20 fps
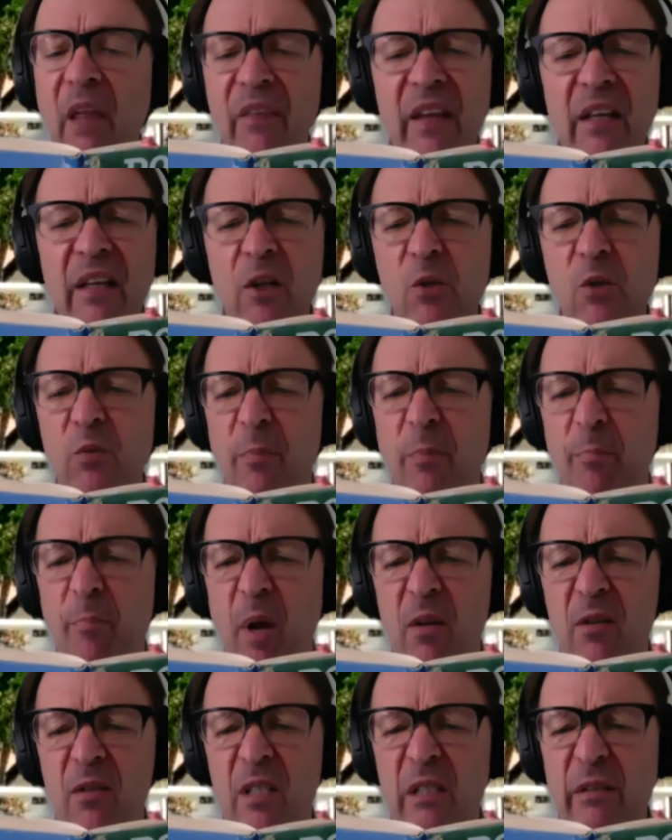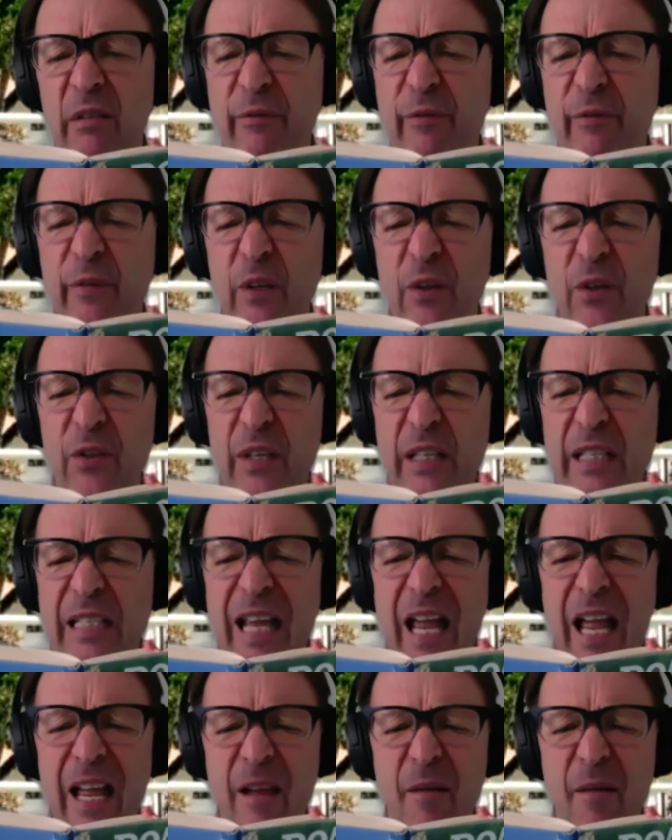They looked repulsive, filthy,
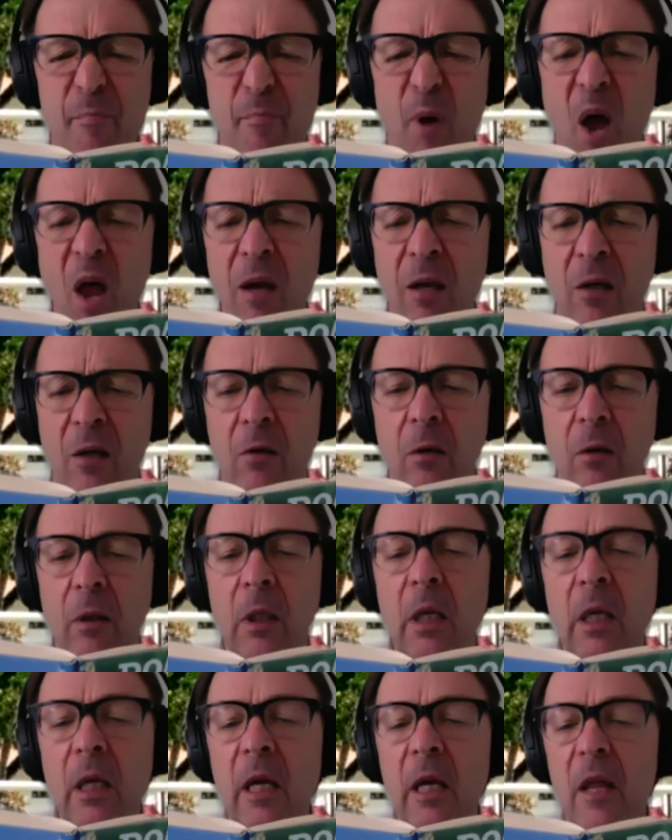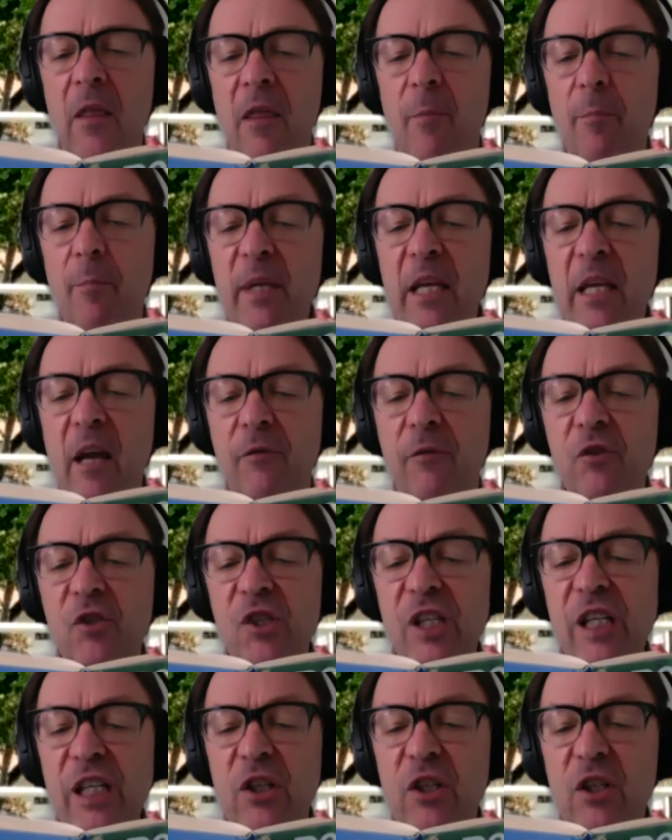diabolical. The
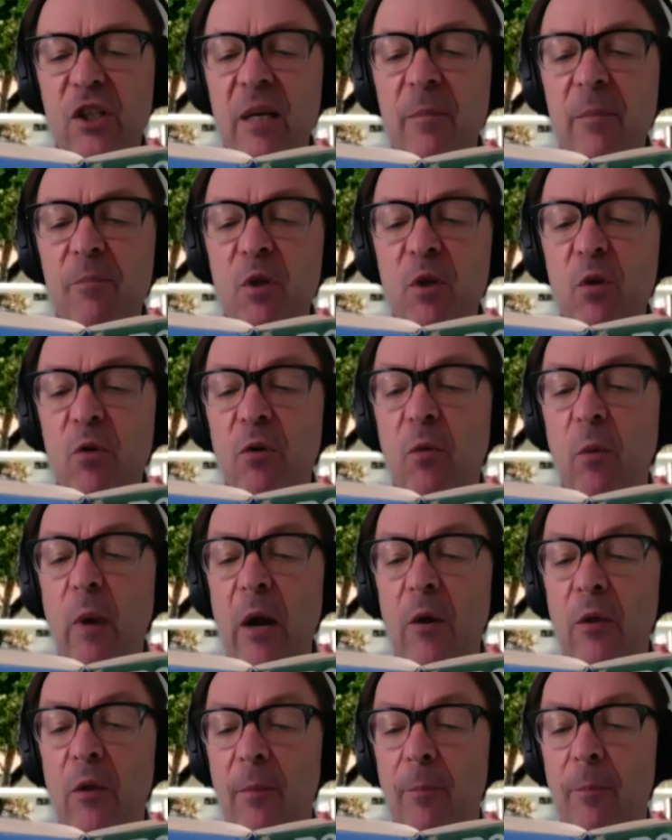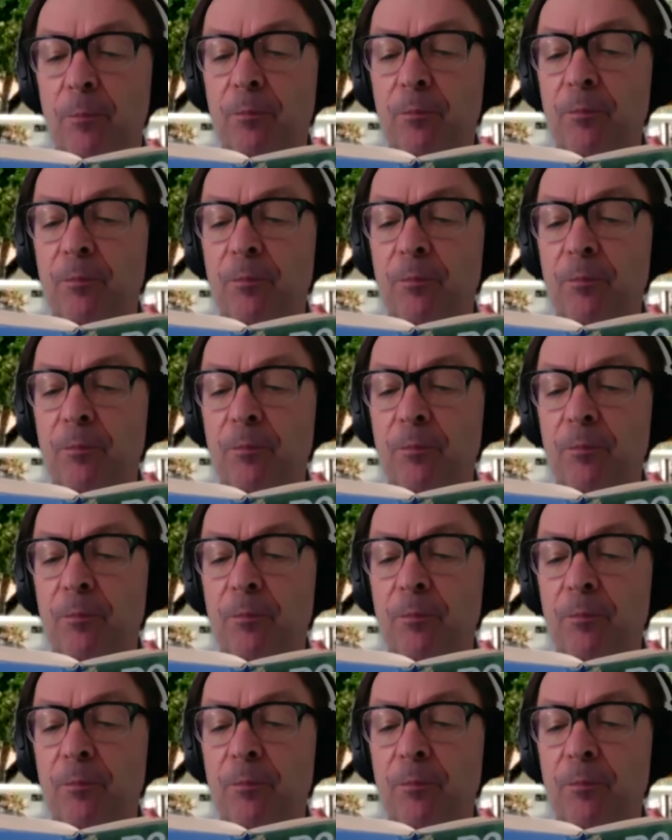BFG tiptoed around them.